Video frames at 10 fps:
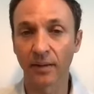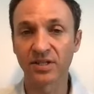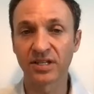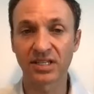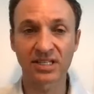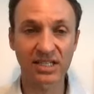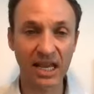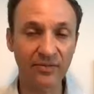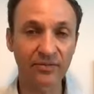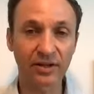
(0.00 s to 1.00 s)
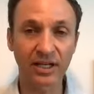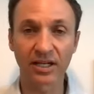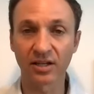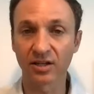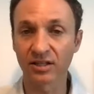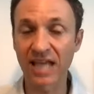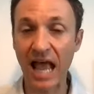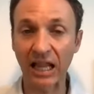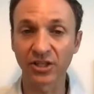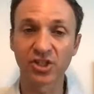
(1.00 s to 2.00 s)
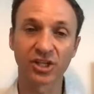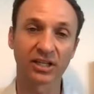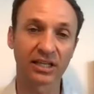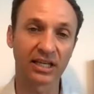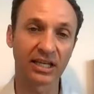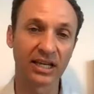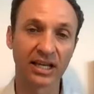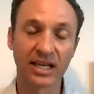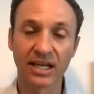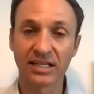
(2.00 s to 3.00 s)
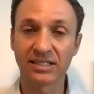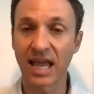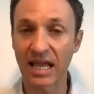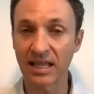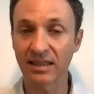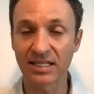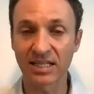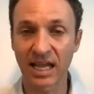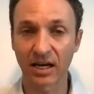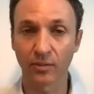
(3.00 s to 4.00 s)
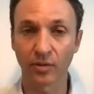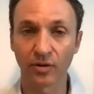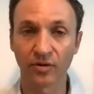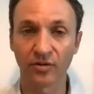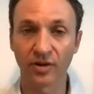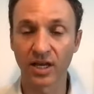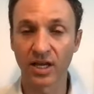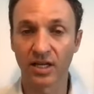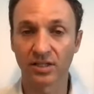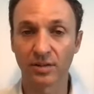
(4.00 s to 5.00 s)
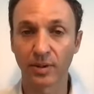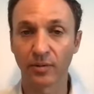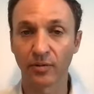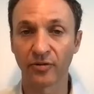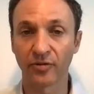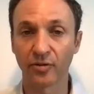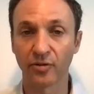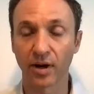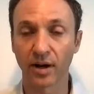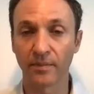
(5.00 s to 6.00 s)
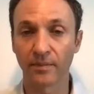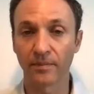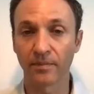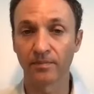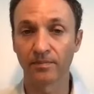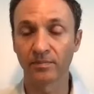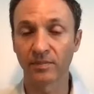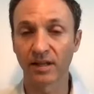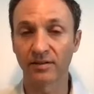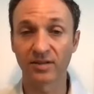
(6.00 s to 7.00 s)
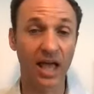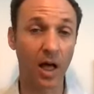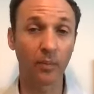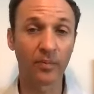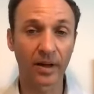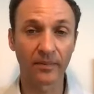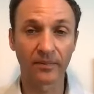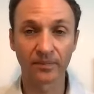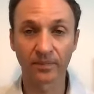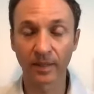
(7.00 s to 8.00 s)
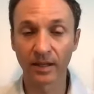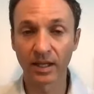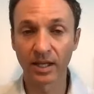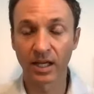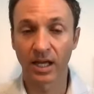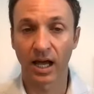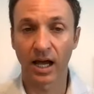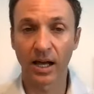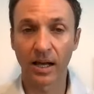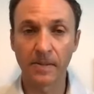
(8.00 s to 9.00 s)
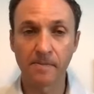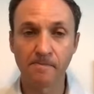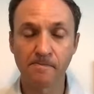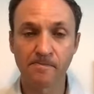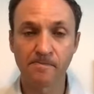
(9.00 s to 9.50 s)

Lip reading: to safely and intelligently take these animals to be able to help them. And